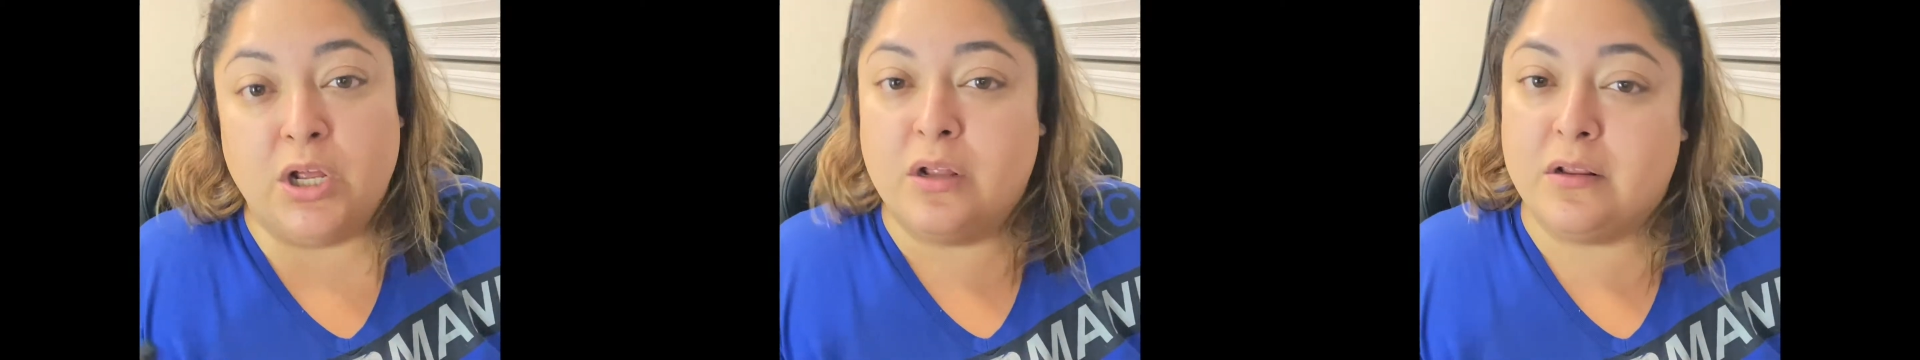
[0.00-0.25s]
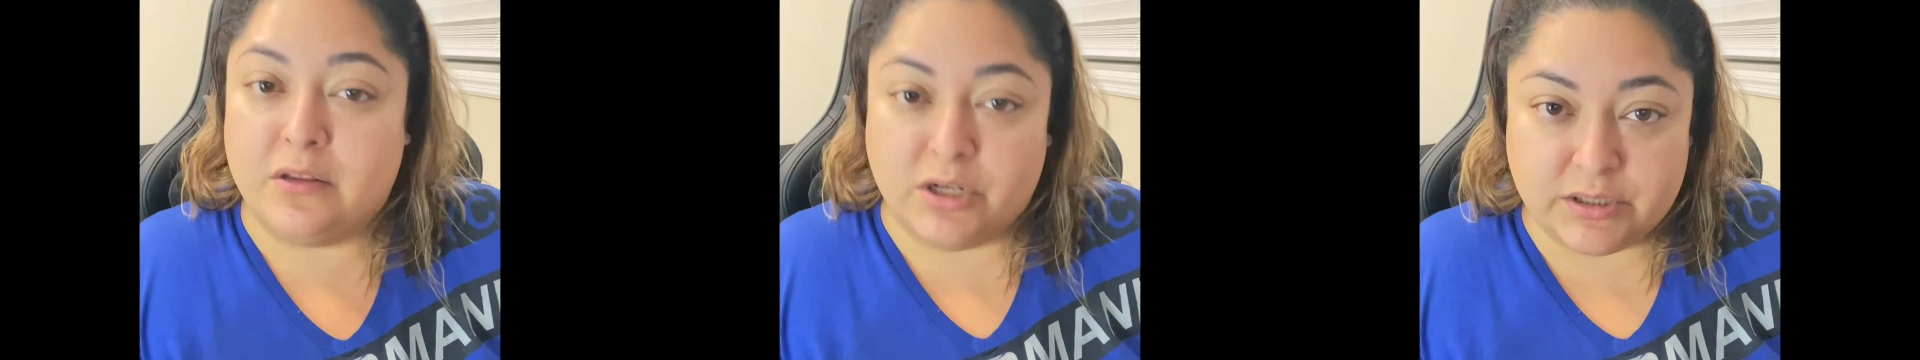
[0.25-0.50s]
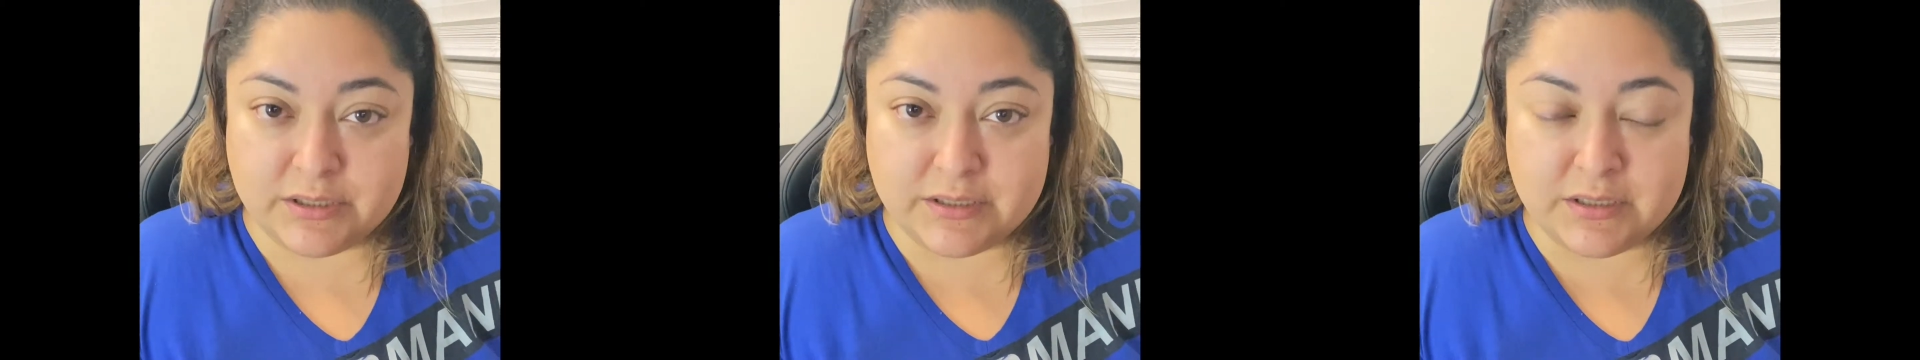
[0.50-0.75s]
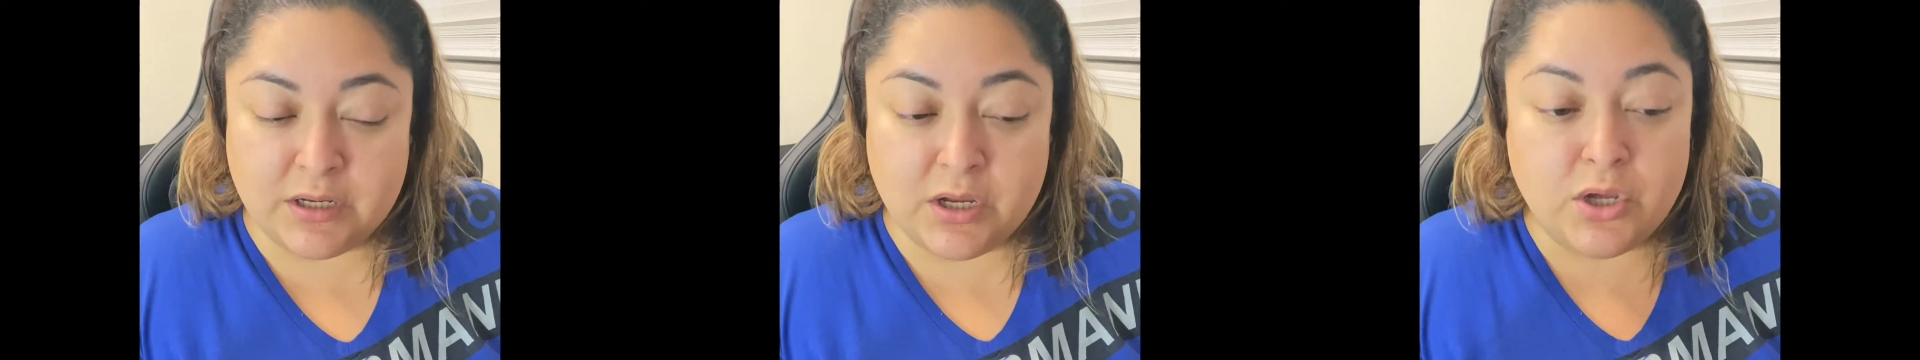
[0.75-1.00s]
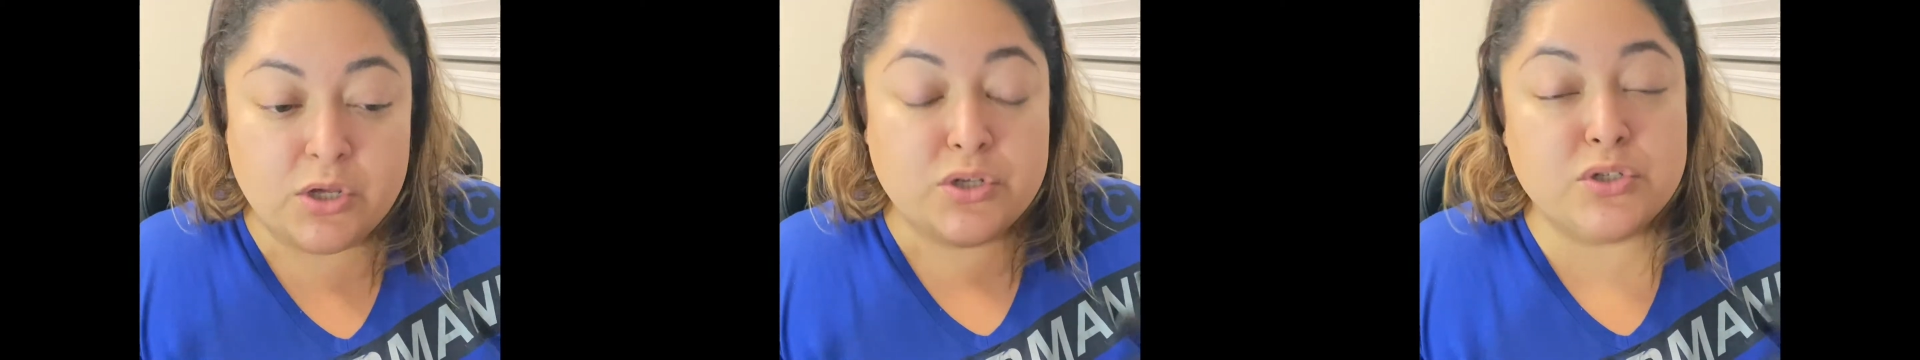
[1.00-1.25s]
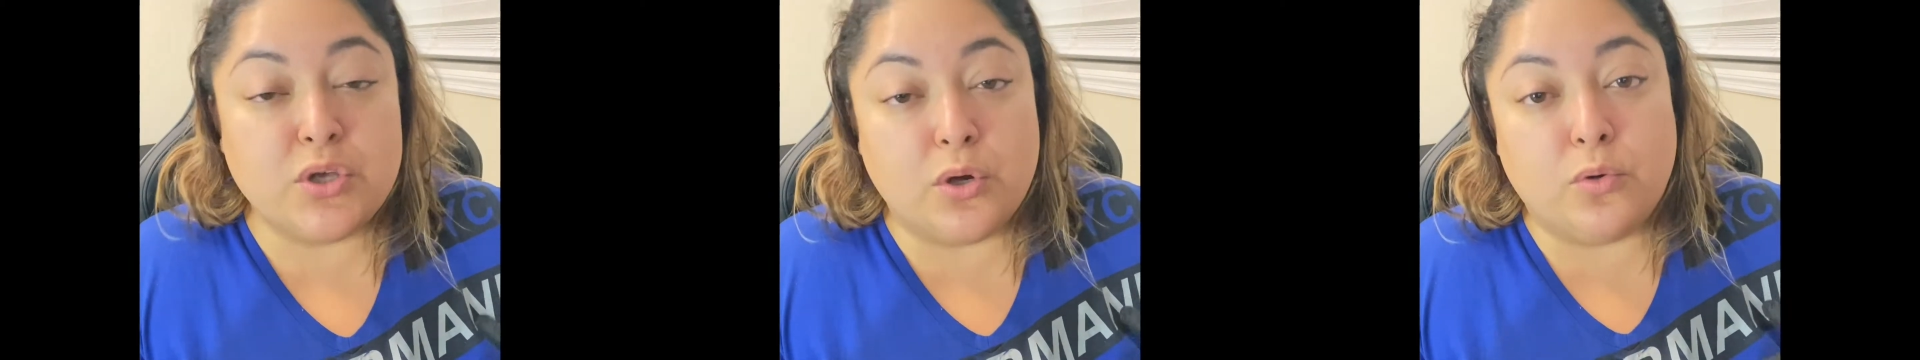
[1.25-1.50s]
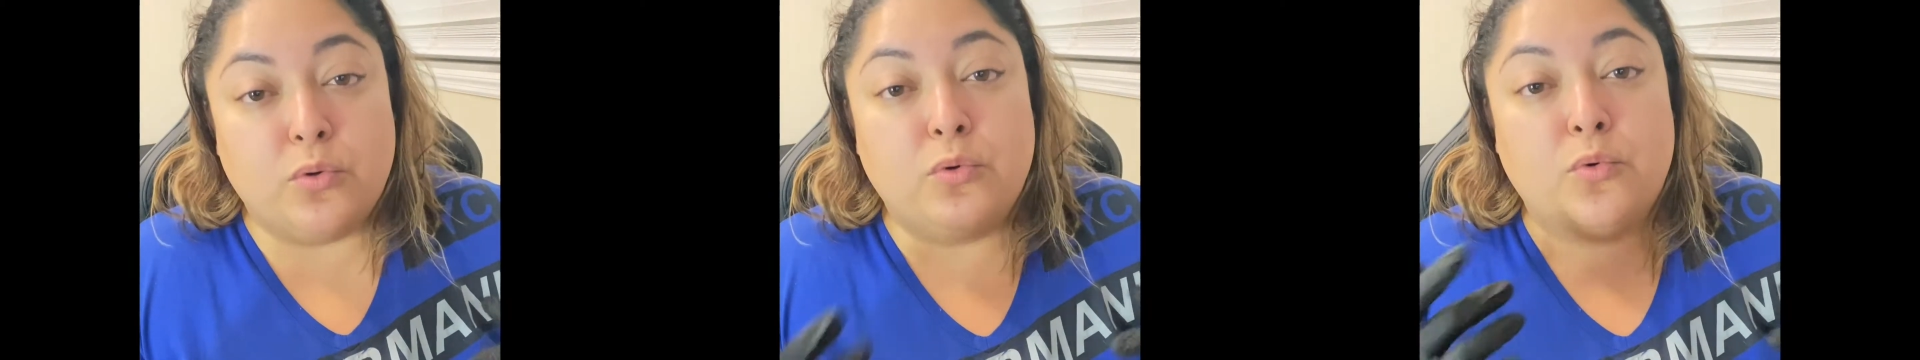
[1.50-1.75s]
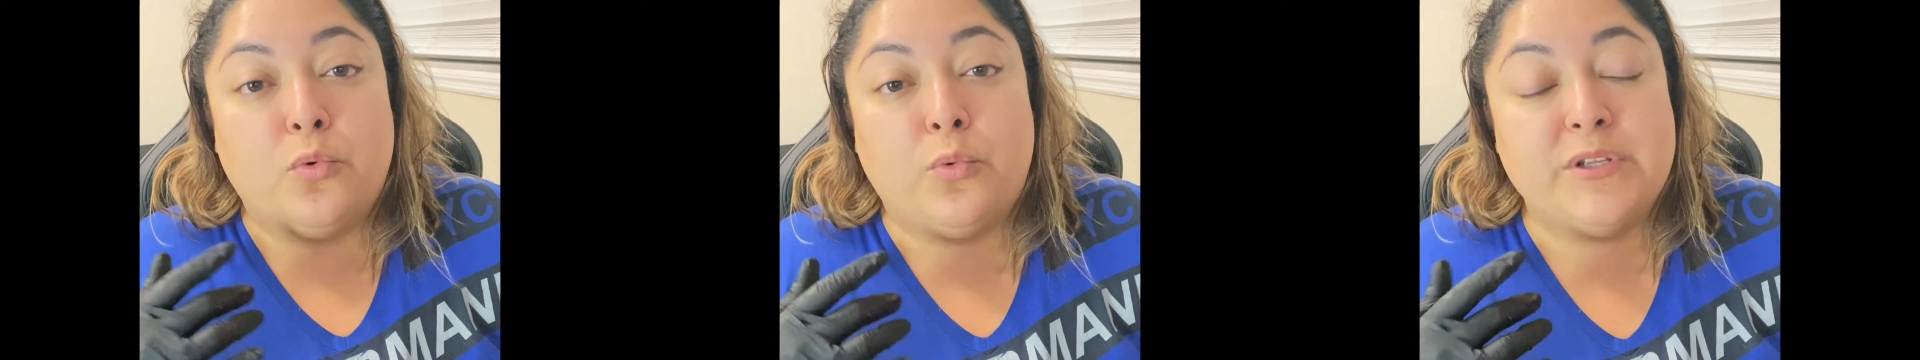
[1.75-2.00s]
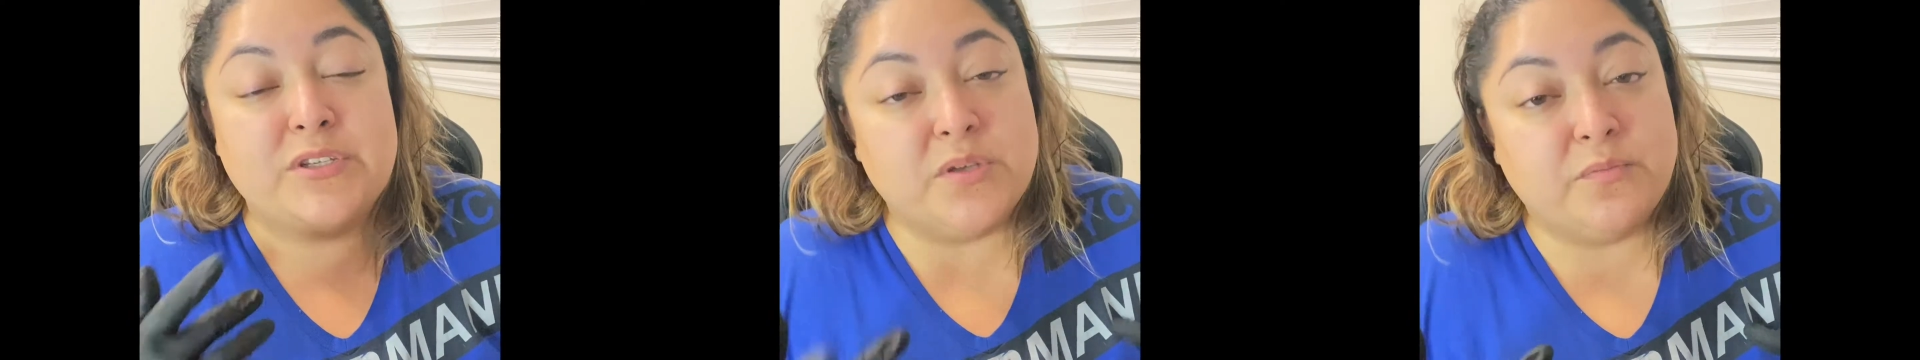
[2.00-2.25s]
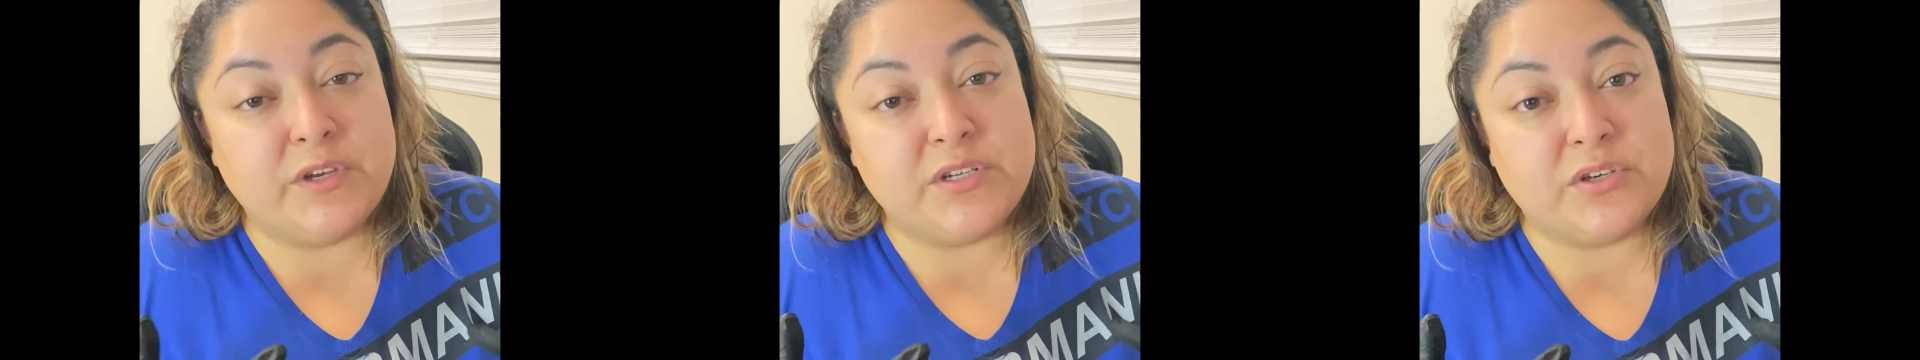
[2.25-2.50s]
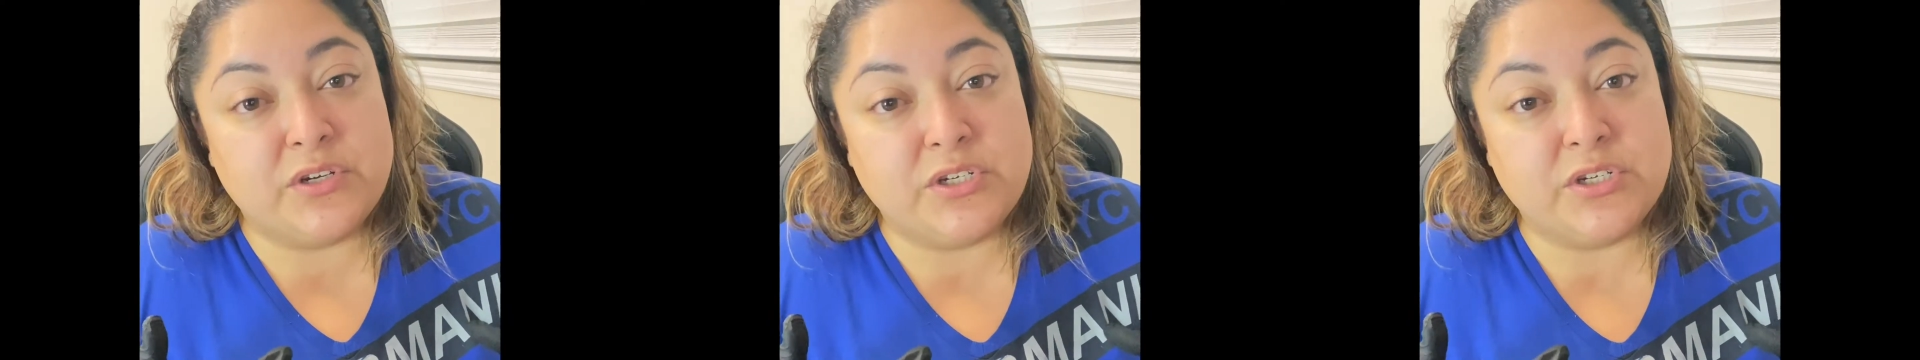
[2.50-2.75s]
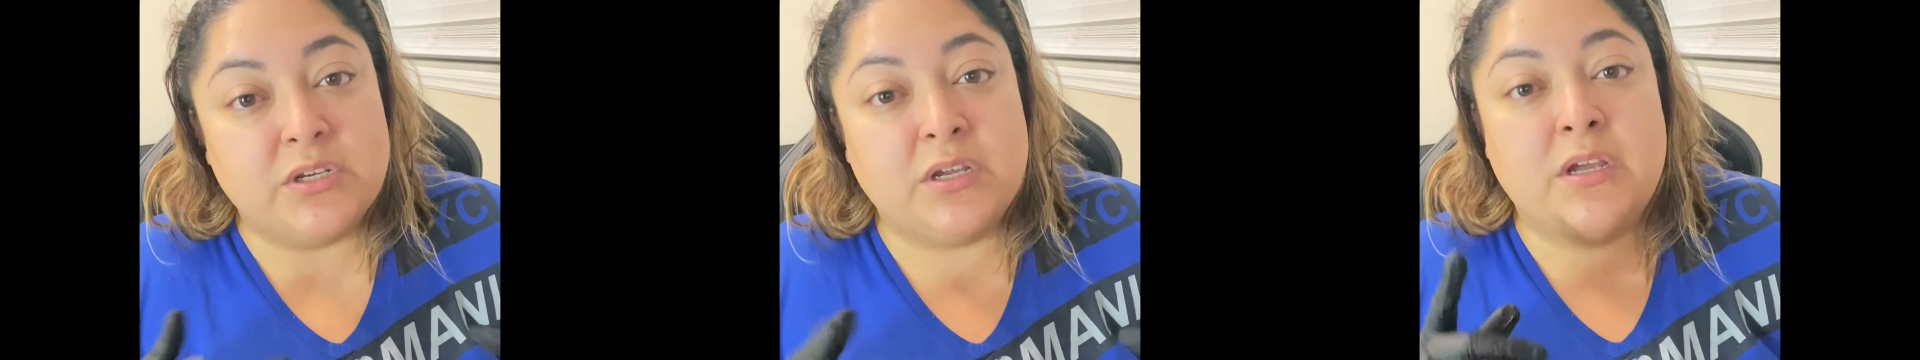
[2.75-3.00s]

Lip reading: looks. So with some research,